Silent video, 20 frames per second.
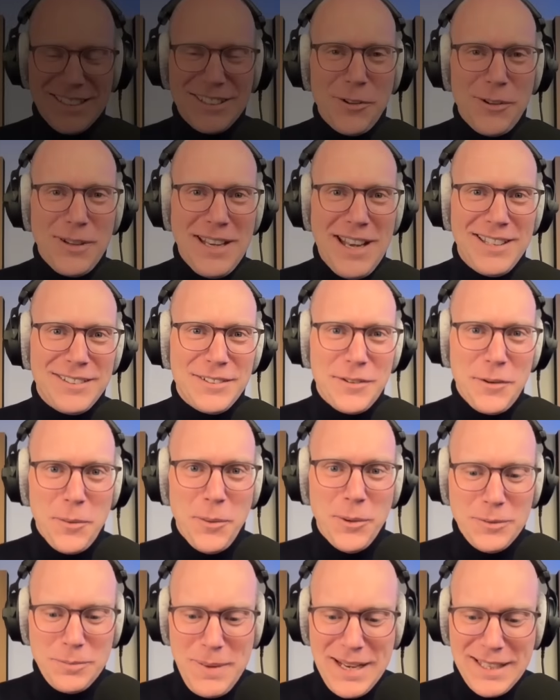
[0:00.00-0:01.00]
So Enass,
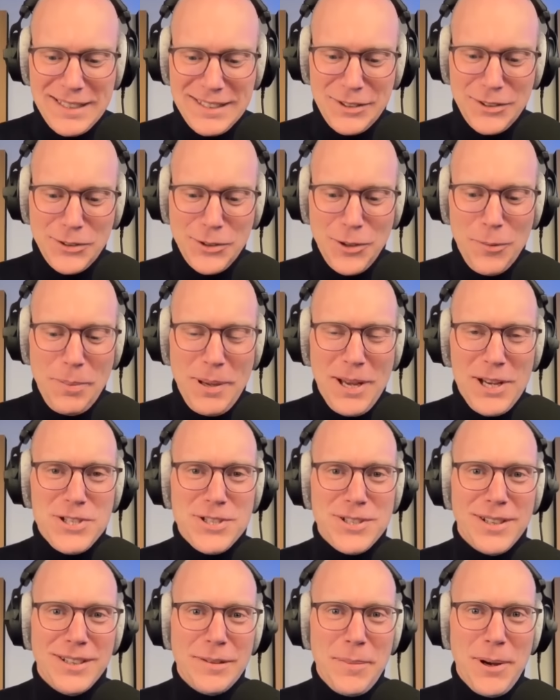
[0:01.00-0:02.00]
what makes you so
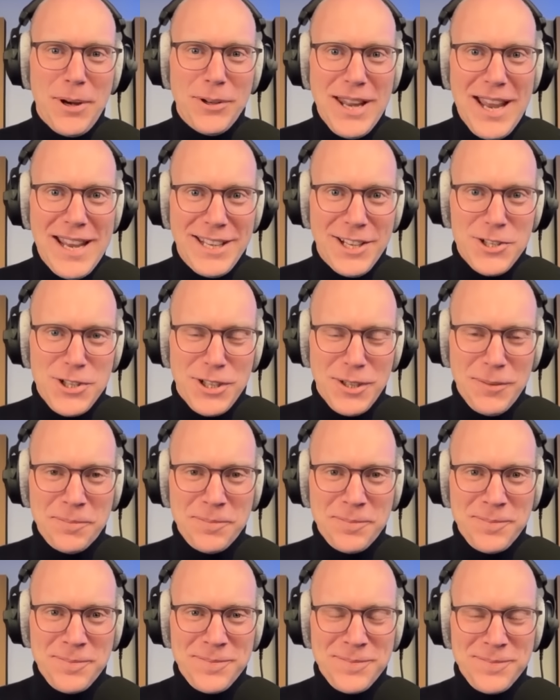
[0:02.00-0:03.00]
passionate about energy?